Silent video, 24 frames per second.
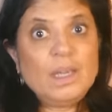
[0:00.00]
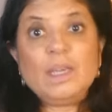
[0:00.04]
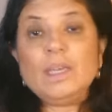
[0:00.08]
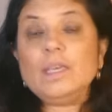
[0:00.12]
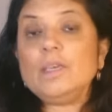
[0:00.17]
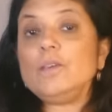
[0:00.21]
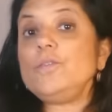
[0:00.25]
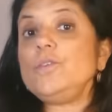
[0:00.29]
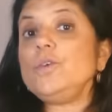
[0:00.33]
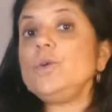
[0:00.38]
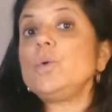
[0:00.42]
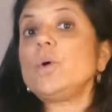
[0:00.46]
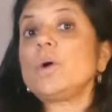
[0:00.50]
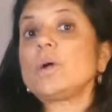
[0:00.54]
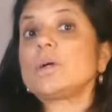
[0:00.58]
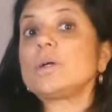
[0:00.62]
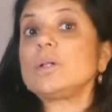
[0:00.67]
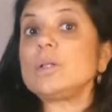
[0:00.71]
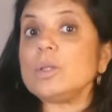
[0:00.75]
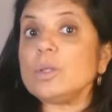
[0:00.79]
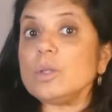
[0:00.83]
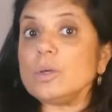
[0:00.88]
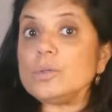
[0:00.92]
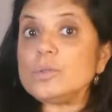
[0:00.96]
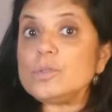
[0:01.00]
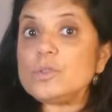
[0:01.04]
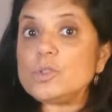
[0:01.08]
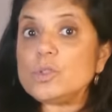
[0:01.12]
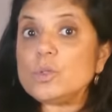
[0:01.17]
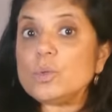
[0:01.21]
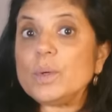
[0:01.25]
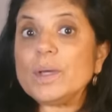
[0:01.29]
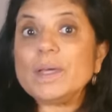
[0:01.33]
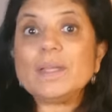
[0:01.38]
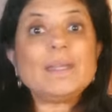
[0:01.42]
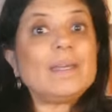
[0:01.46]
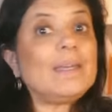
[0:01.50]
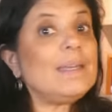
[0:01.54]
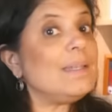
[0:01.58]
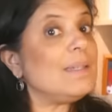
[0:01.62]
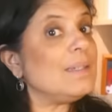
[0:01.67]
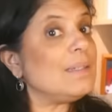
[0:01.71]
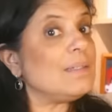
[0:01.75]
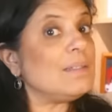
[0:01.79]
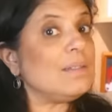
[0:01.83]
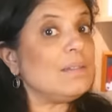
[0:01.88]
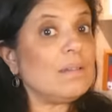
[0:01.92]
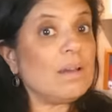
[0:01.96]
If you are close to it, it
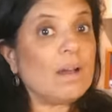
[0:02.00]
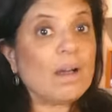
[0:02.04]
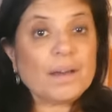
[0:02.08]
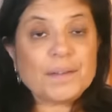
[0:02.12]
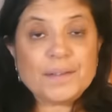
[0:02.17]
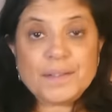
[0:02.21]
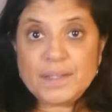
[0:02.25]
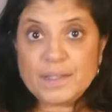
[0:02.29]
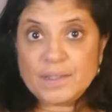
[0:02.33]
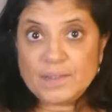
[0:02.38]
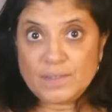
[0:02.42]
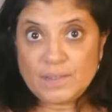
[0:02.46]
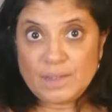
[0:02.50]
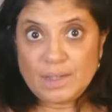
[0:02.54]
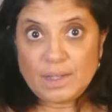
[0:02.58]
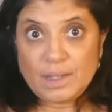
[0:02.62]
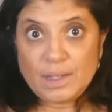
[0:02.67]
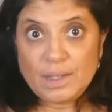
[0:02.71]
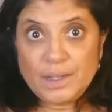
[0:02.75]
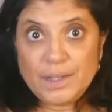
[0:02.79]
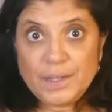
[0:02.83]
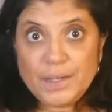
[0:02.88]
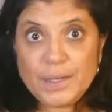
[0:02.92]
is not easy.